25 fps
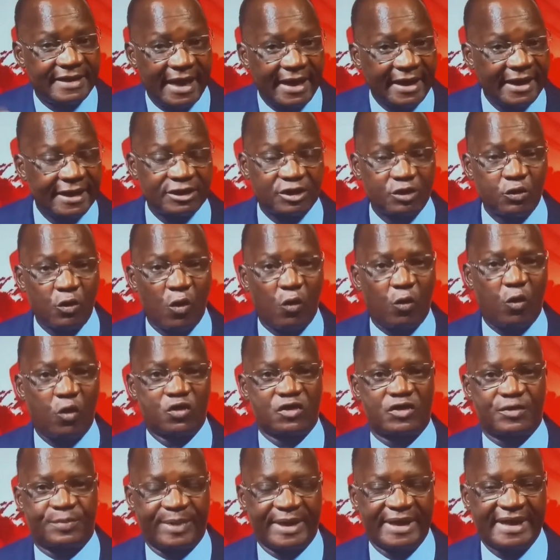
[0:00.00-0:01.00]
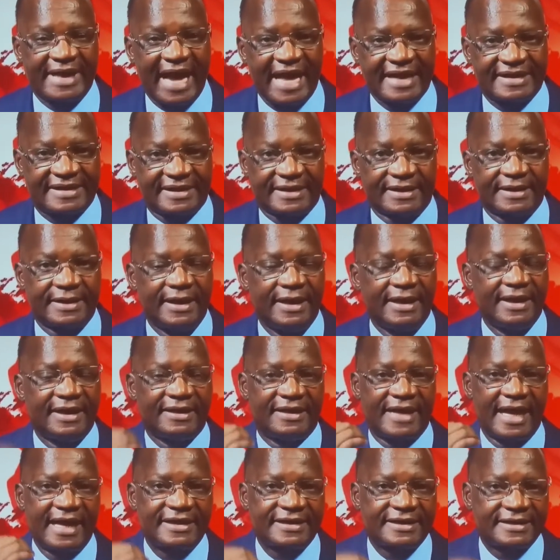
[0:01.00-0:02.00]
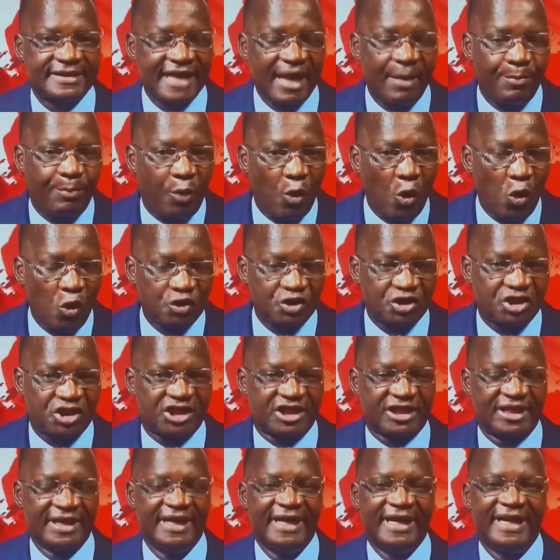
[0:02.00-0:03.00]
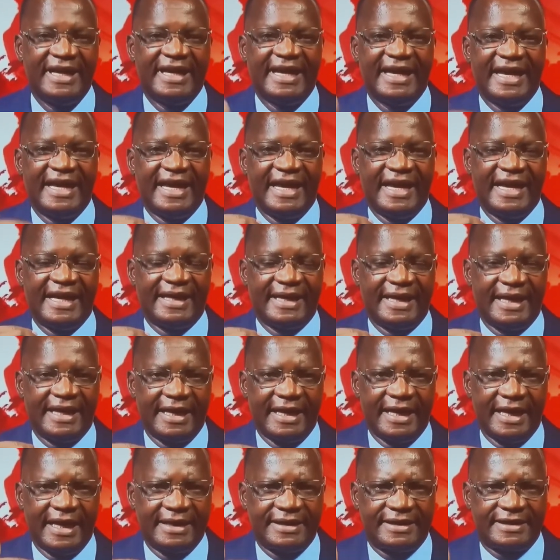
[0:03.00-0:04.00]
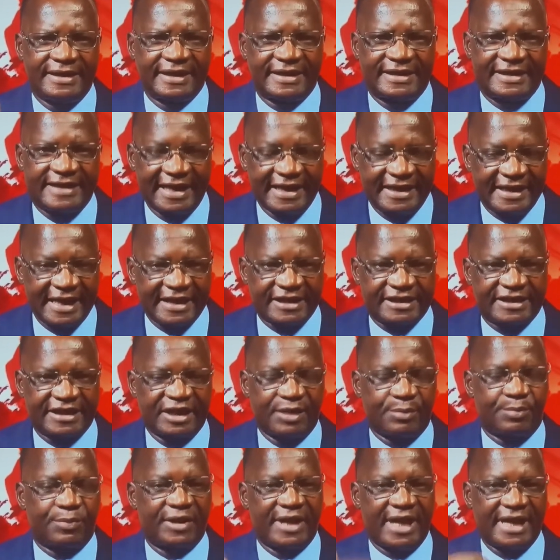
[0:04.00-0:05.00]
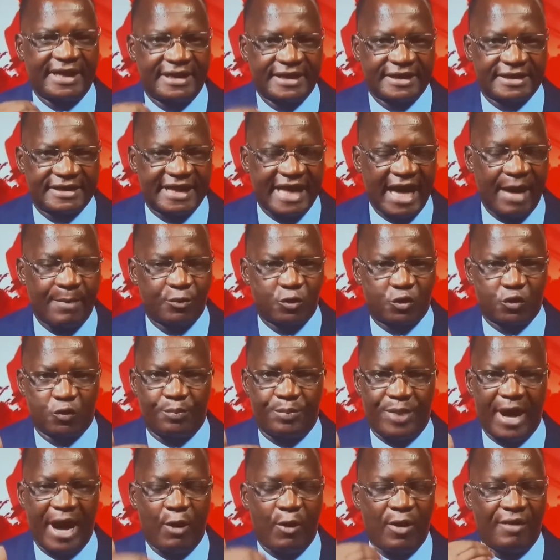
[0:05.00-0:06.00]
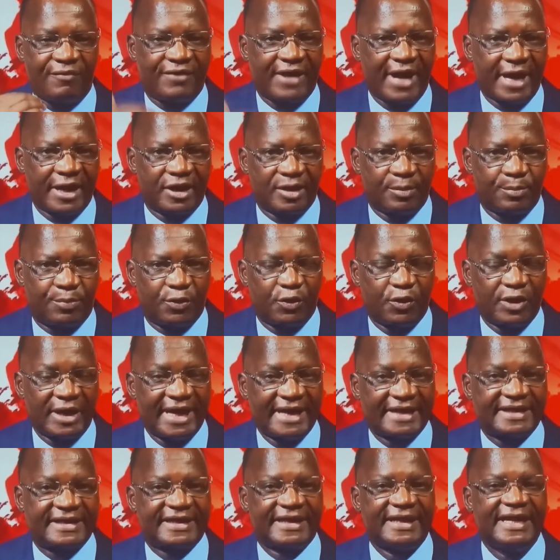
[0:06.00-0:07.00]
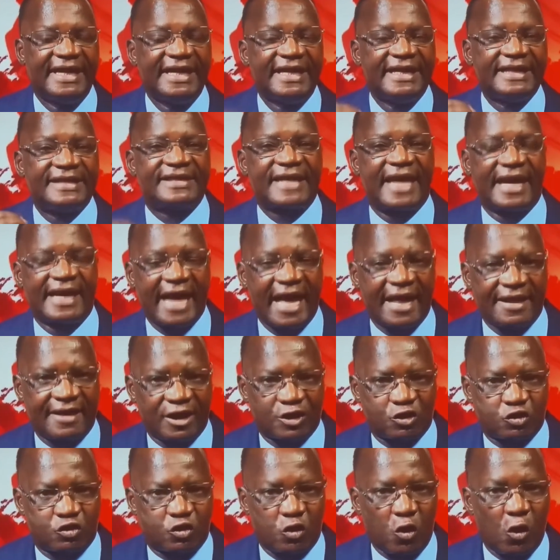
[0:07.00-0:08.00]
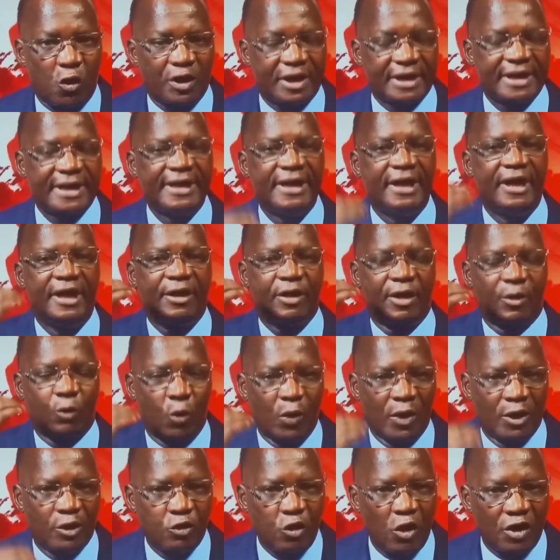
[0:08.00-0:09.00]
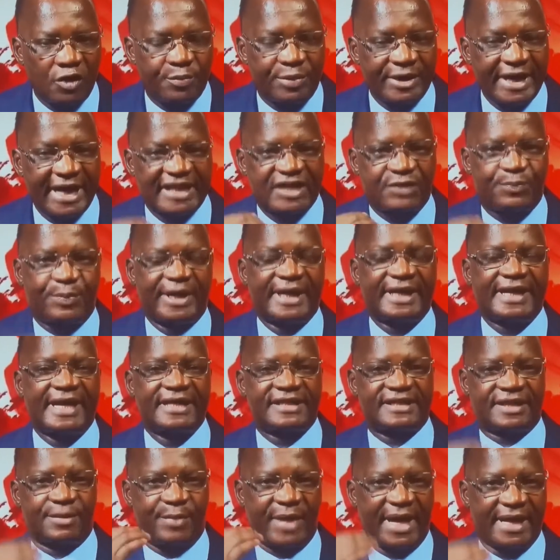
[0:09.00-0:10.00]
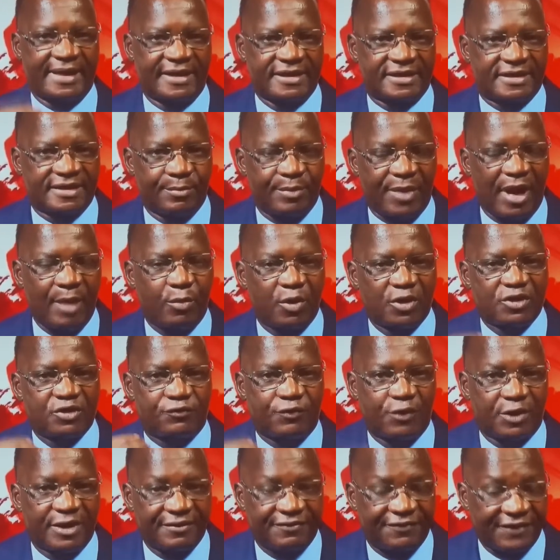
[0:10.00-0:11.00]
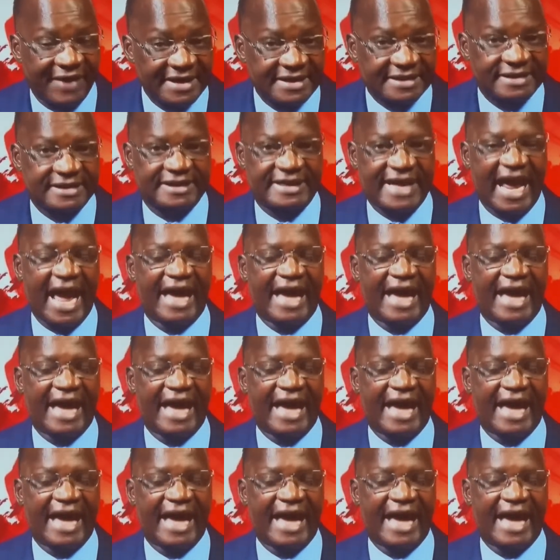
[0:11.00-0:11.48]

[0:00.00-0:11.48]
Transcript: international conspiracy that supports a dictatorship that has come to power via the bullet is another story, will not be experienced by the Zimbabweans for the first